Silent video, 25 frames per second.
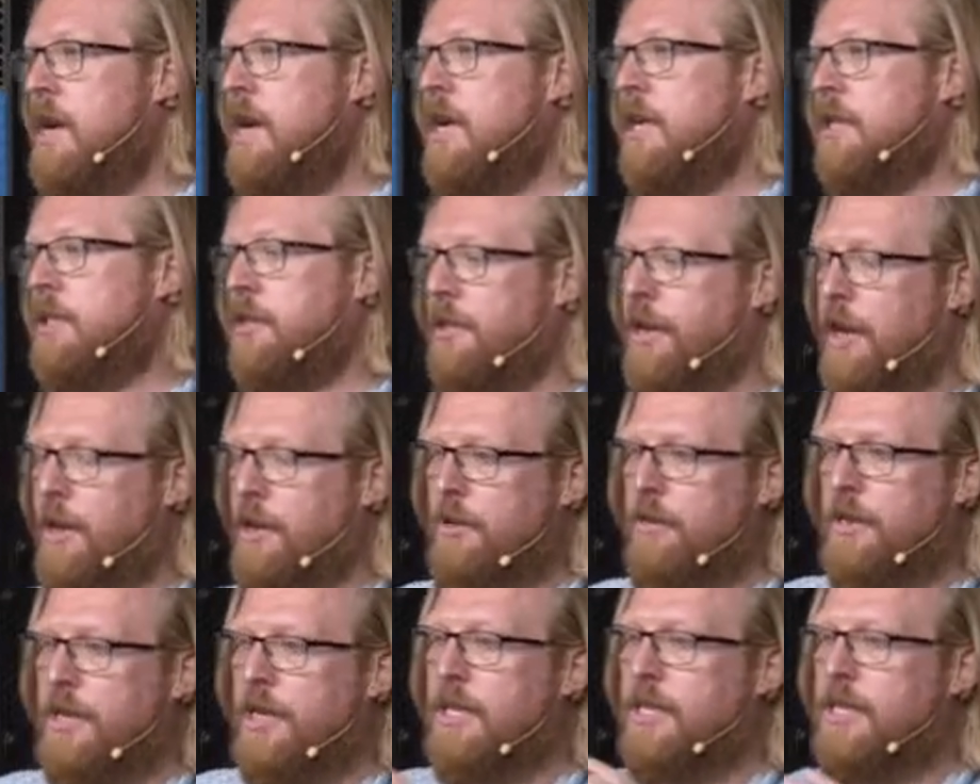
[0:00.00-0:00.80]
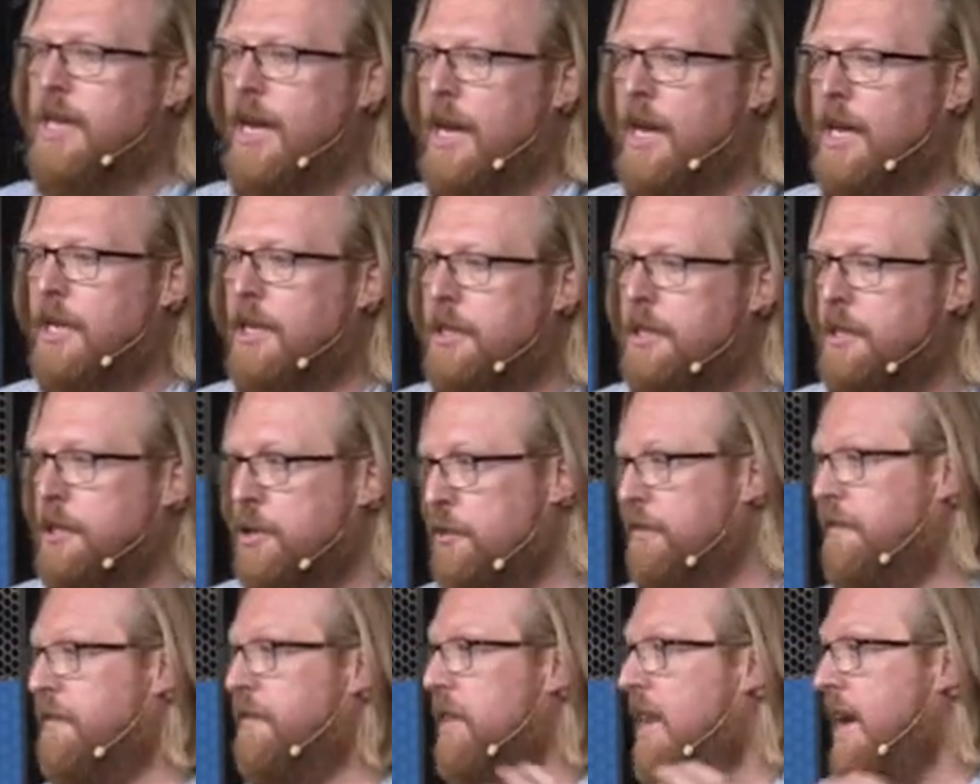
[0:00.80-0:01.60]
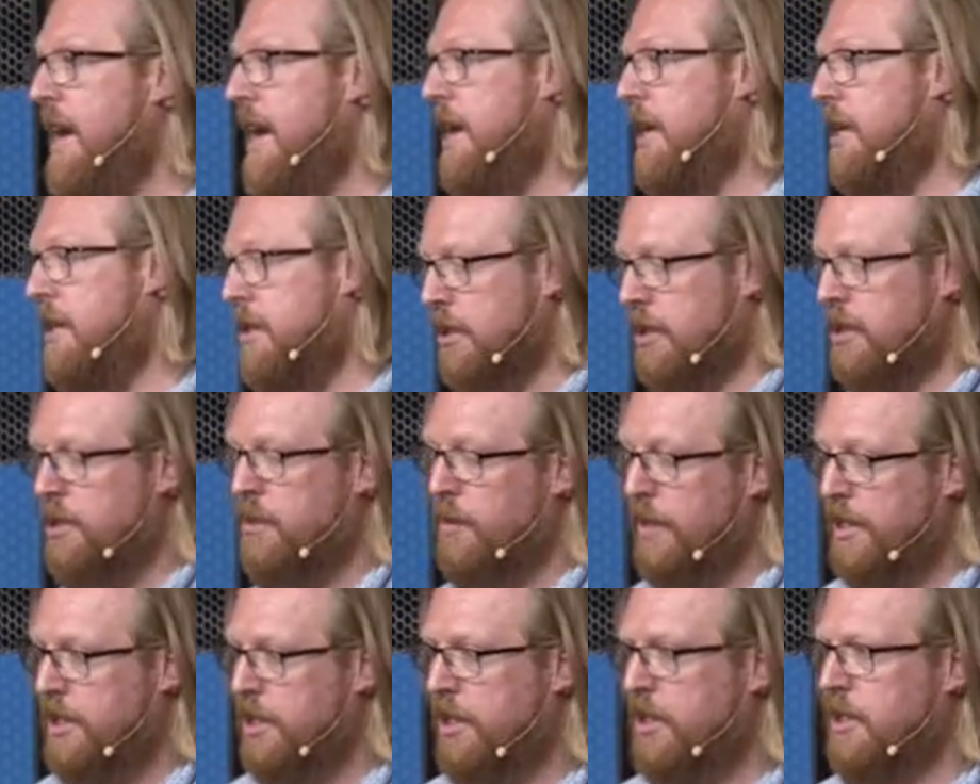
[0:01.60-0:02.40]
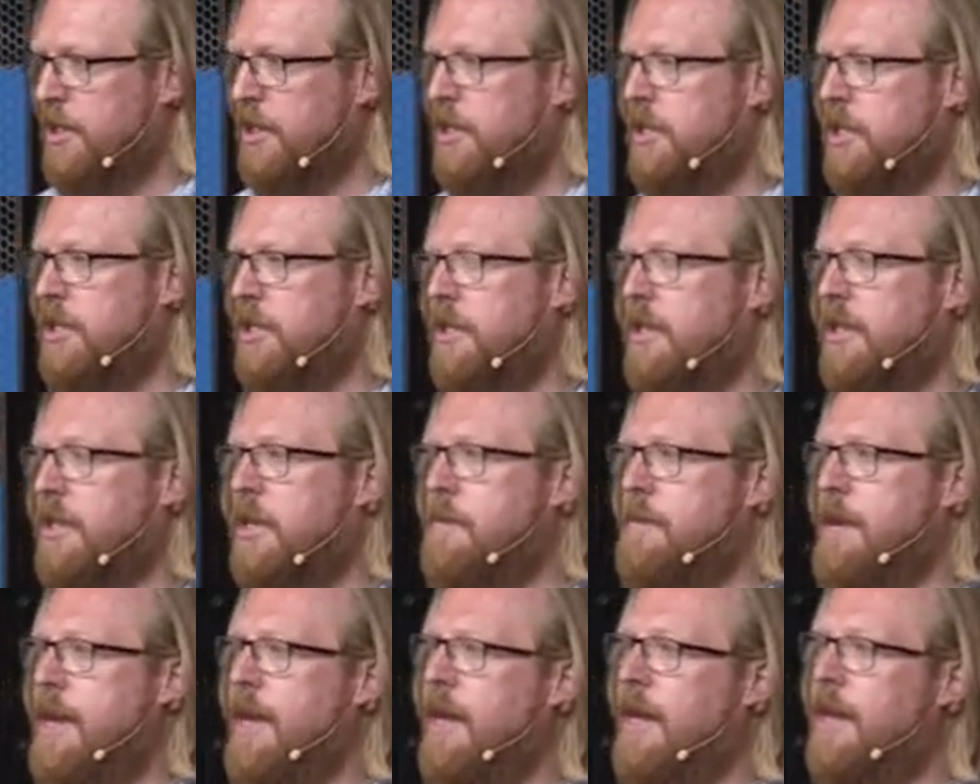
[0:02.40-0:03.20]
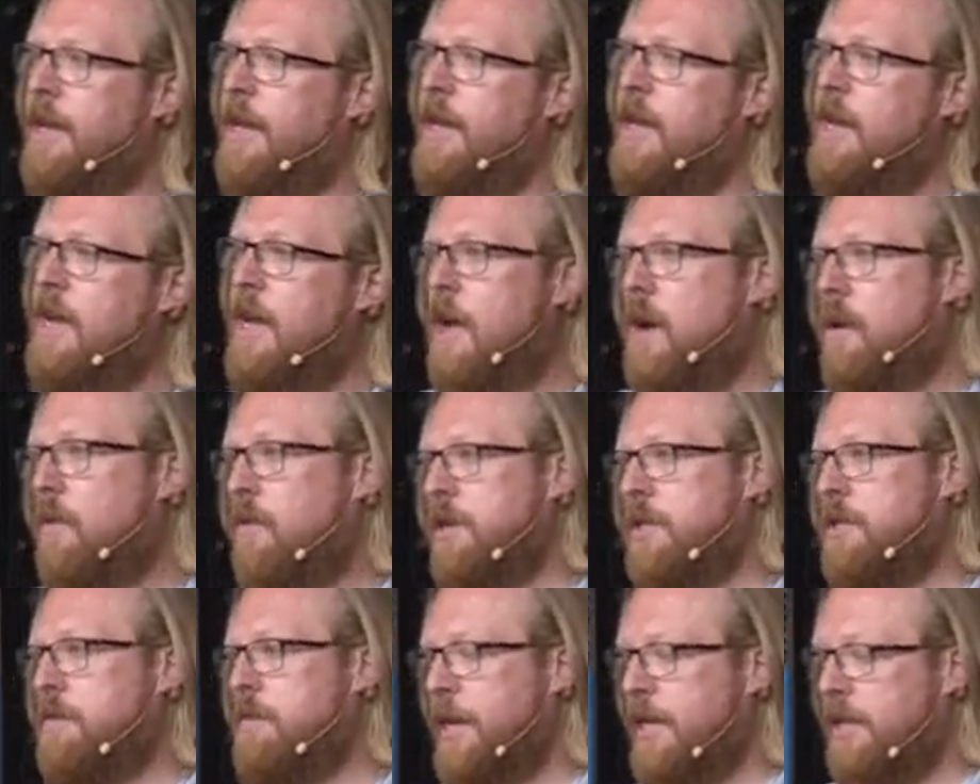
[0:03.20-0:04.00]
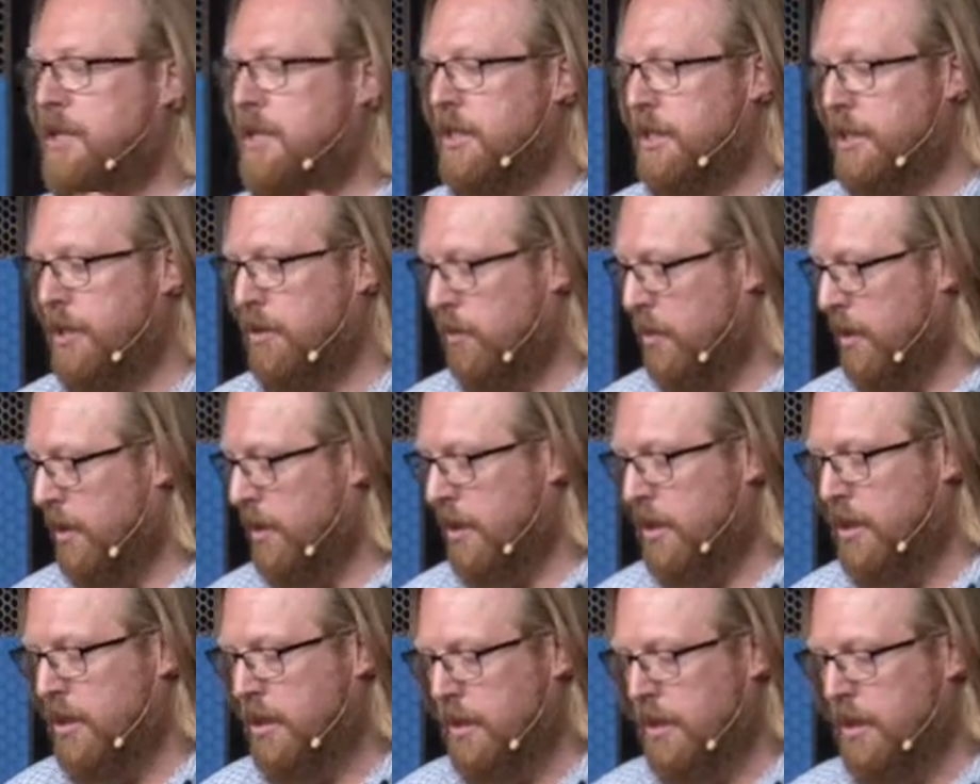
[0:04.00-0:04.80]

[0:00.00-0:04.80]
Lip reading: So now you need to add new flags or switches to the command, which makes your work